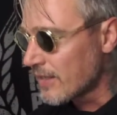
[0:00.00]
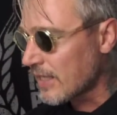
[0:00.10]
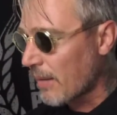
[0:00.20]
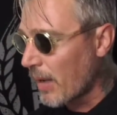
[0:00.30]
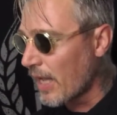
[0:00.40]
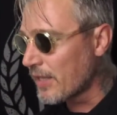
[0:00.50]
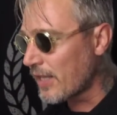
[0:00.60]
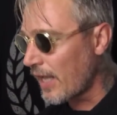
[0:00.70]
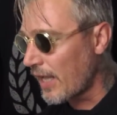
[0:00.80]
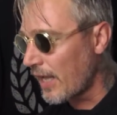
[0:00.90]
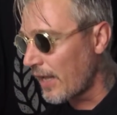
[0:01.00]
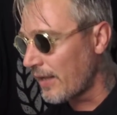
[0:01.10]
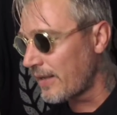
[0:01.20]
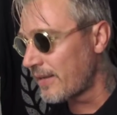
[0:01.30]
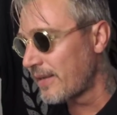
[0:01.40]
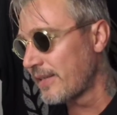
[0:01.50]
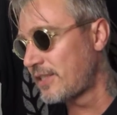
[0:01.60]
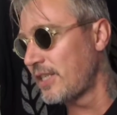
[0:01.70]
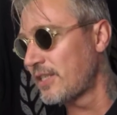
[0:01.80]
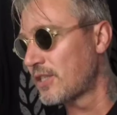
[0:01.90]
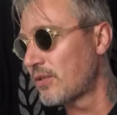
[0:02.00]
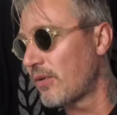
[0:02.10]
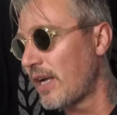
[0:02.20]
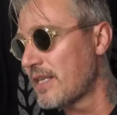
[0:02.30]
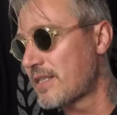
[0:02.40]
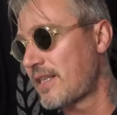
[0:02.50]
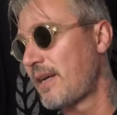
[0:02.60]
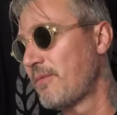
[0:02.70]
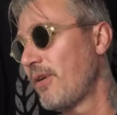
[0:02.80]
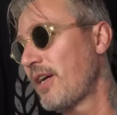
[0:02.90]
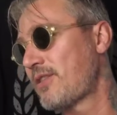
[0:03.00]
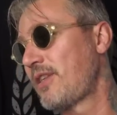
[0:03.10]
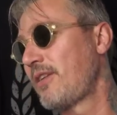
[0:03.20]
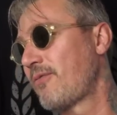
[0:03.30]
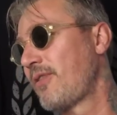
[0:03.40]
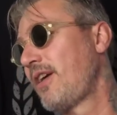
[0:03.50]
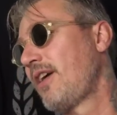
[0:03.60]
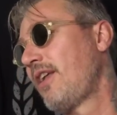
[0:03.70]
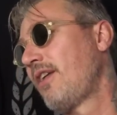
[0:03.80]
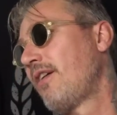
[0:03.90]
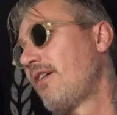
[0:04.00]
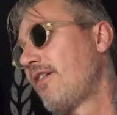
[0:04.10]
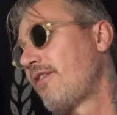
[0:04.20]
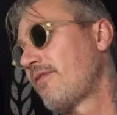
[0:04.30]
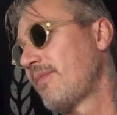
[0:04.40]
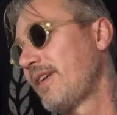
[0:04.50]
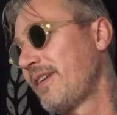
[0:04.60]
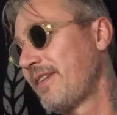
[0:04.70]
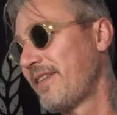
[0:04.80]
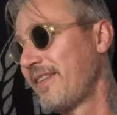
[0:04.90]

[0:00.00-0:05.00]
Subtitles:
Samantha. Jesus Christ, Sam, you actually really love me.